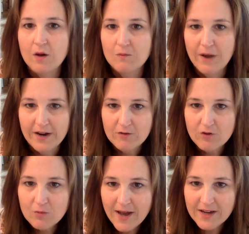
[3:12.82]

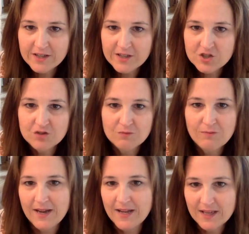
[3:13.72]
micromanage
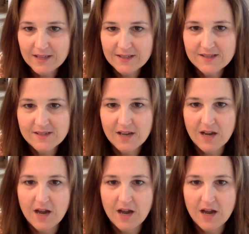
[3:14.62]
my kids.